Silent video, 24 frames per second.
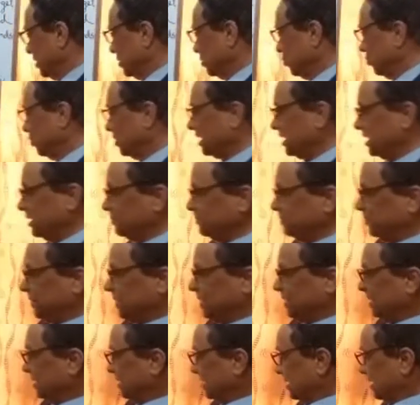to give
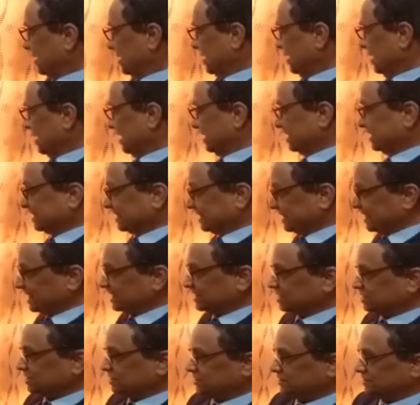uh,
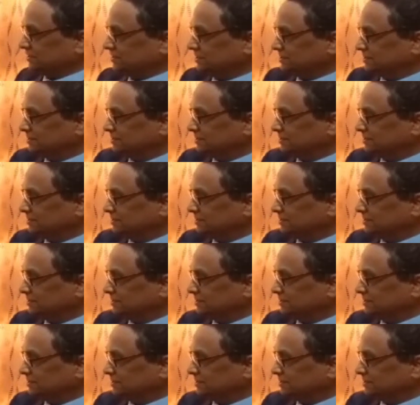six